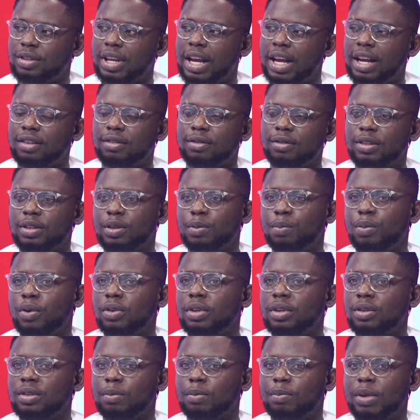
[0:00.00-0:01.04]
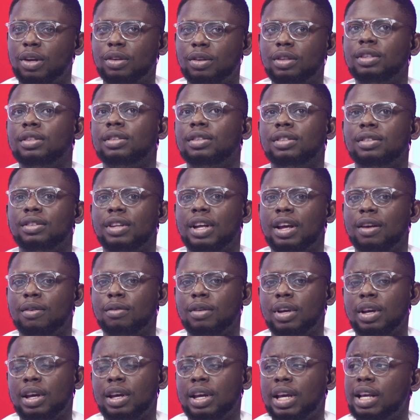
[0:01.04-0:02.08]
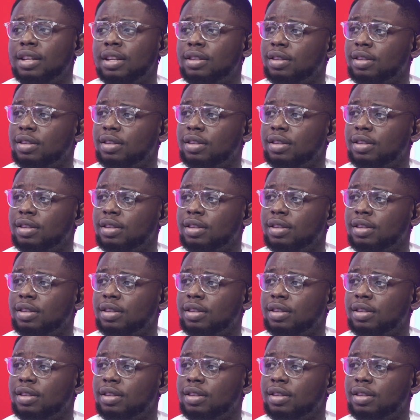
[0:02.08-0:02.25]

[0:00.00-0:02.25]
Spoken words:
And the importance about this is that it's